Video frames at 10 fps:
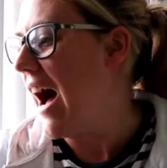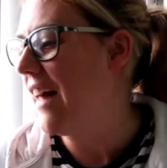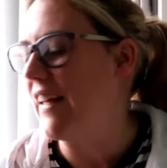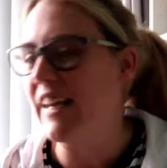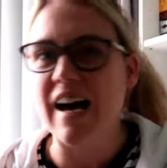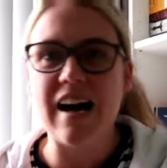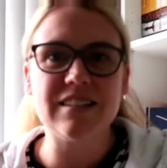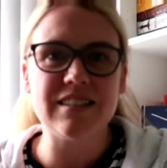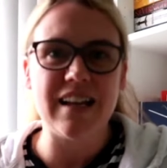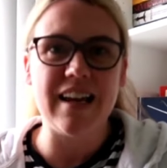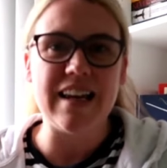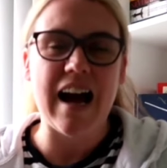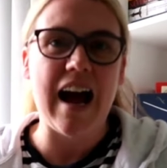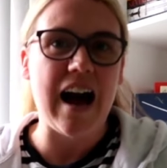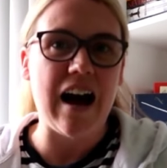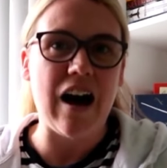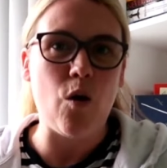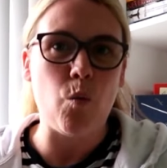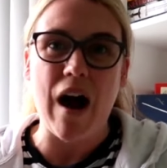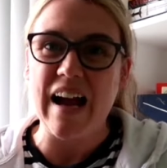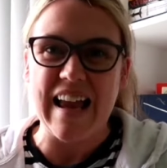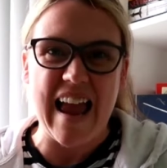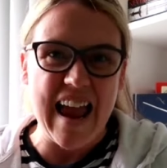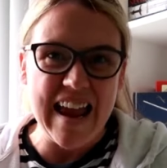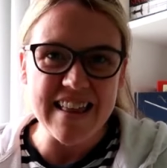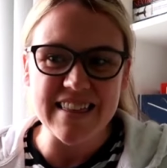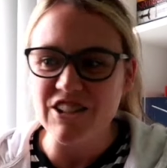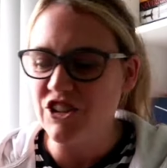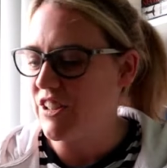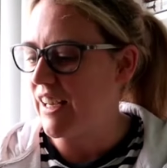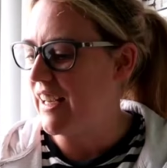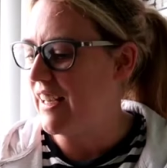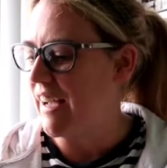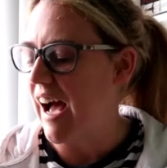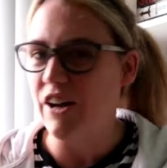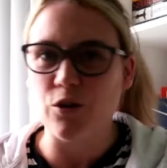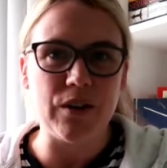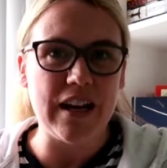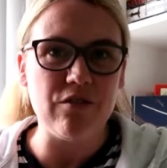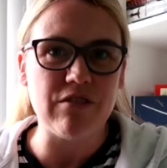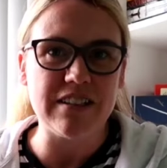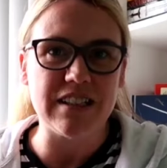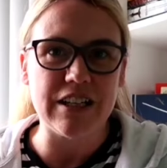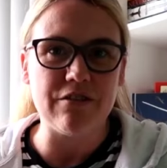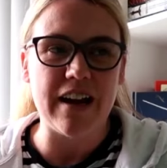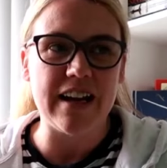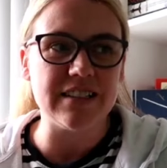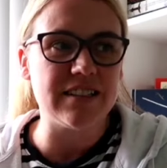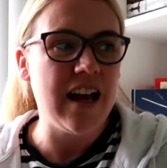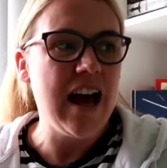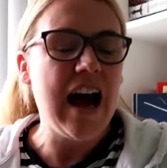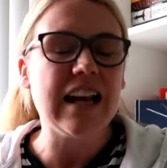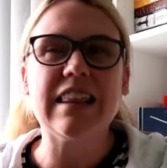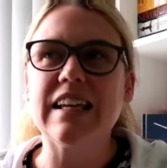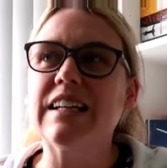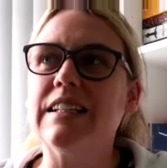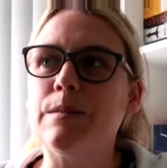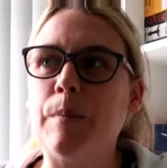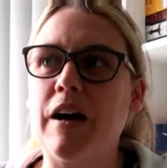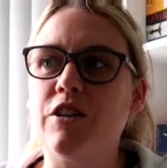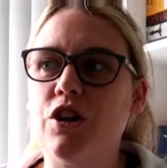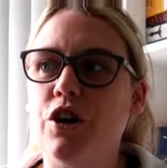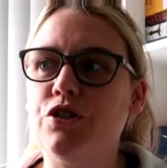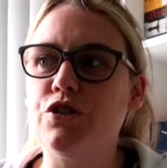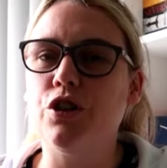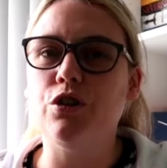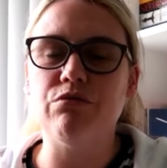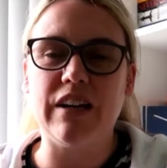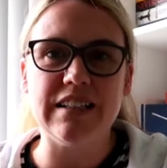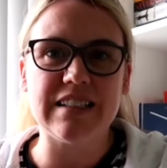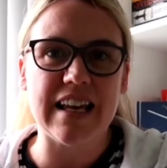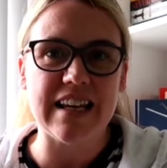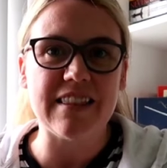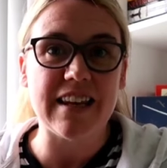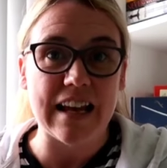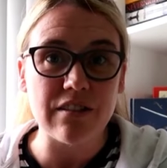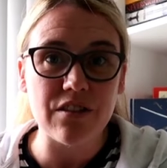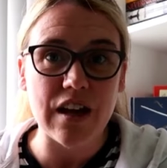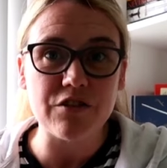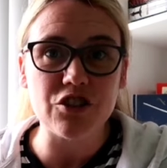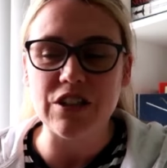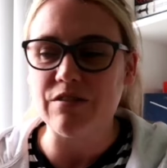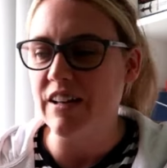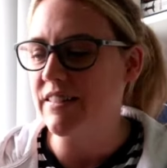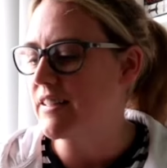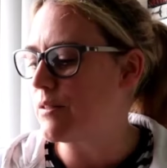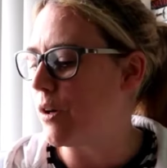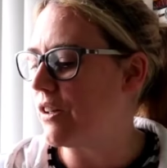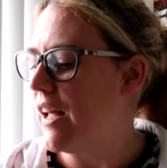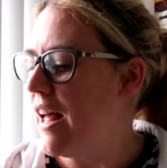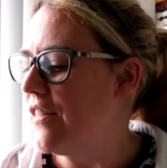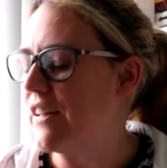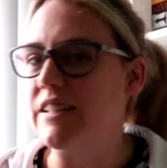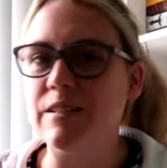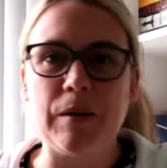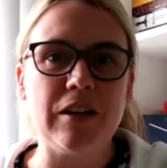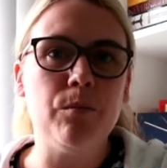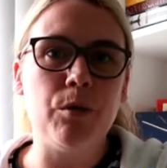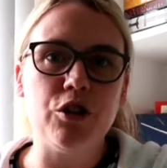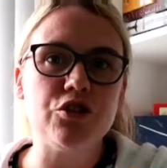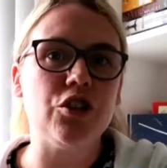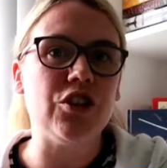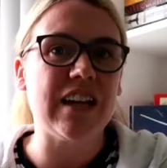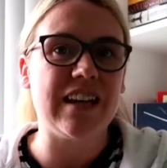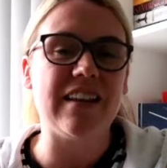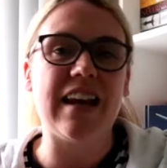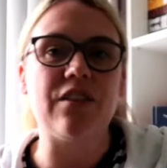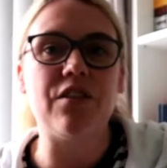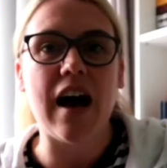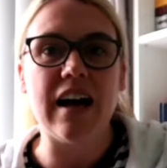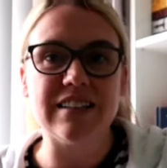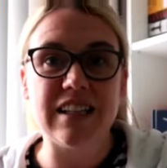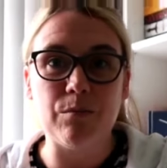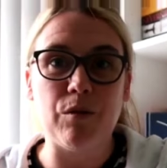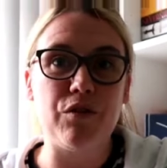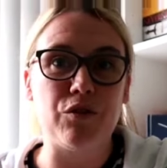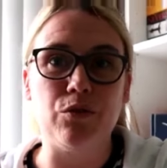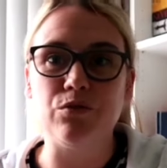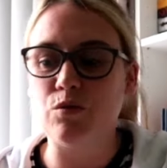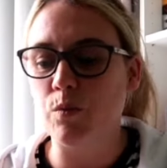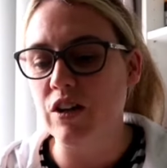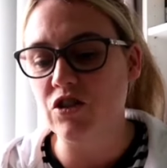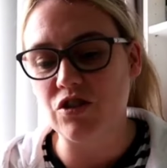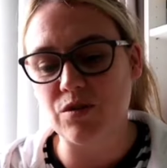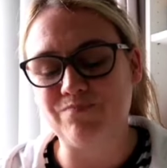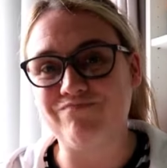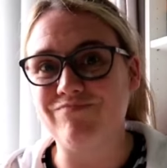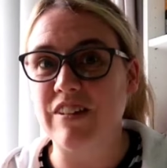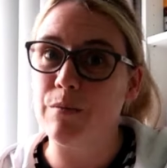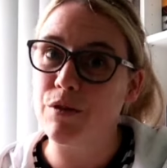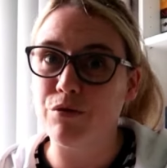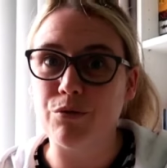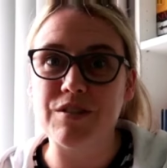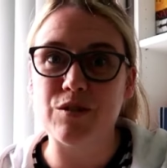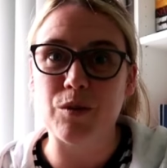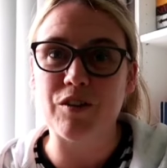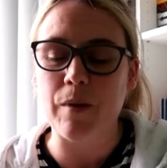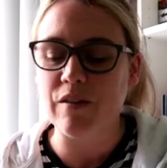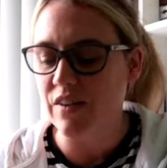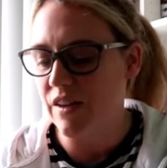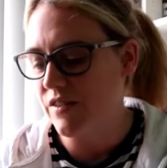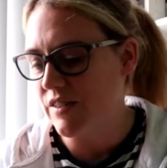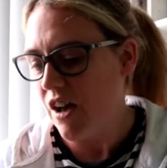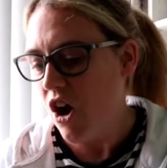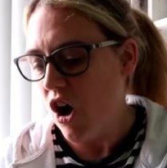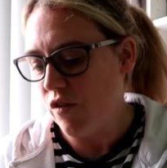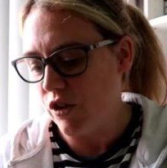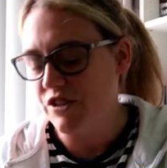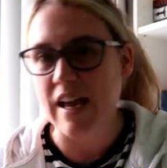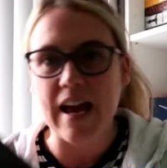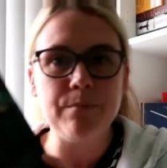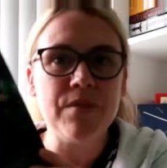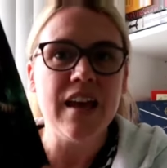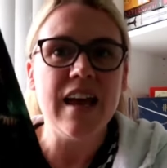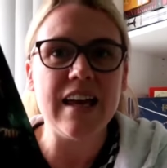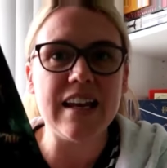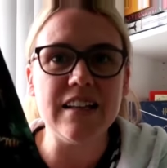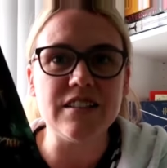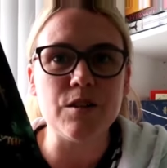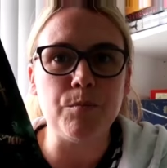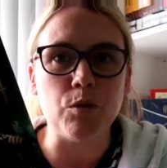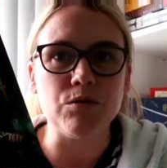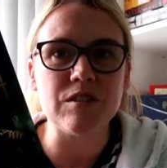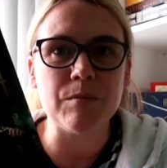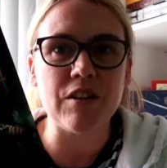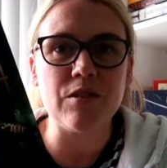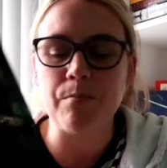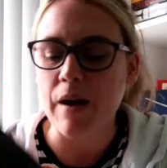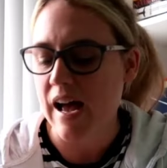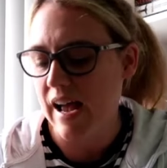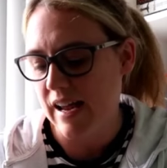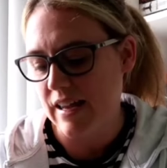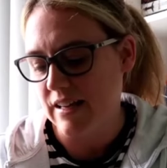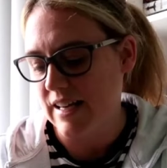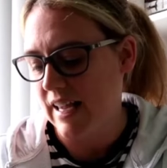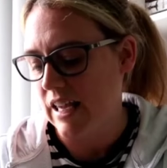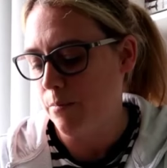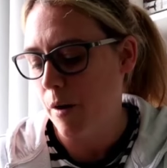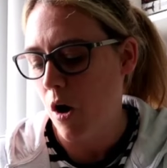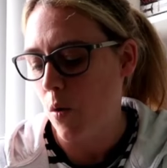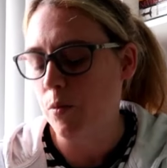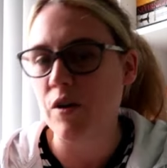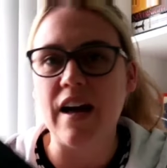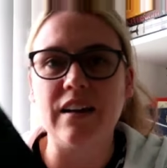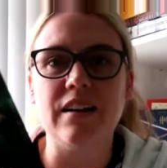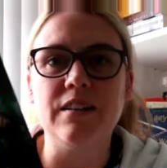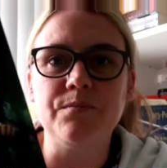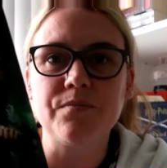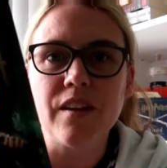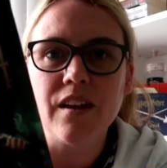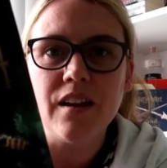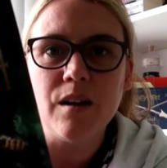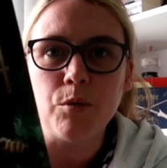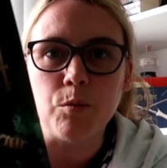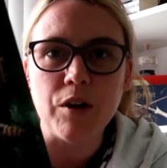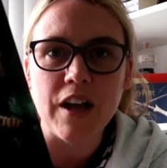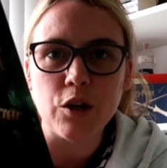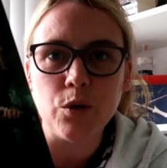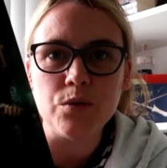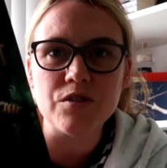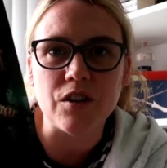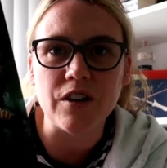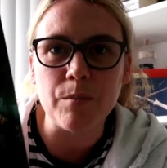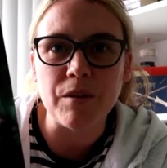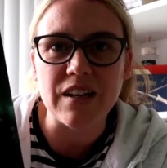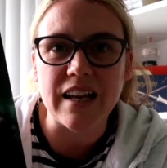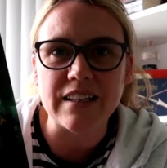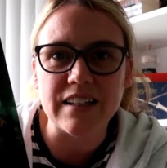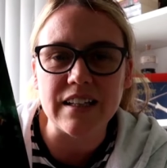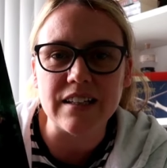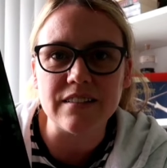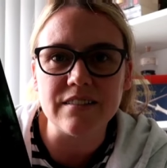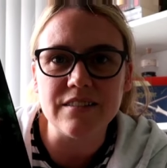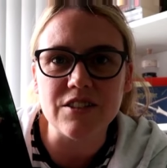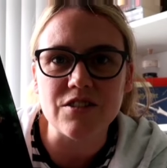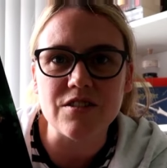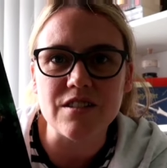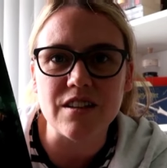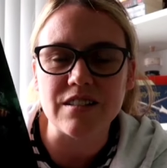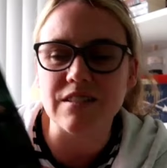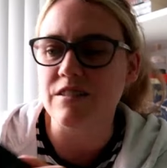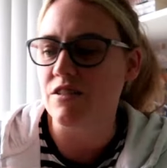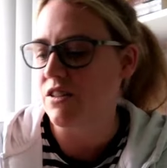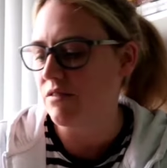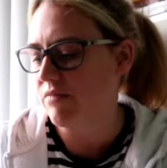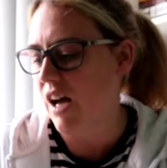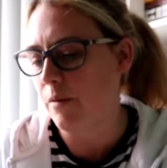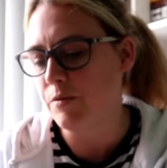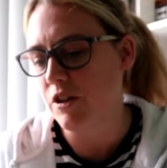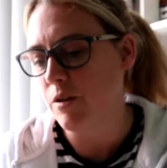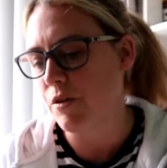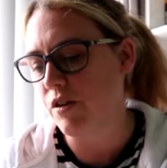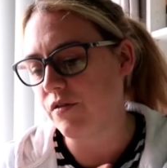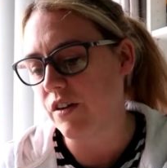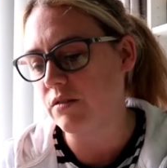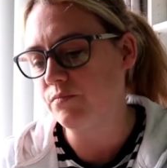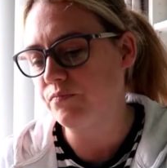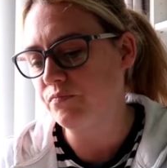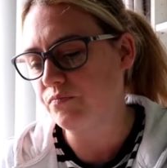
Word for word: And then lastly, uh, YA that she had only recently read. And I think it inspired her to read Gideon the Ninth after she read this one. This has been compared to Gideon the Ninth and Game of Thrones, which mm, Game of Thrones is one of my faves of all time. It is The Bonesmith by Nikki Polpretta. Pau Preto, sorry about the lighting again. Just, this is stunning. Absolutely beautiful.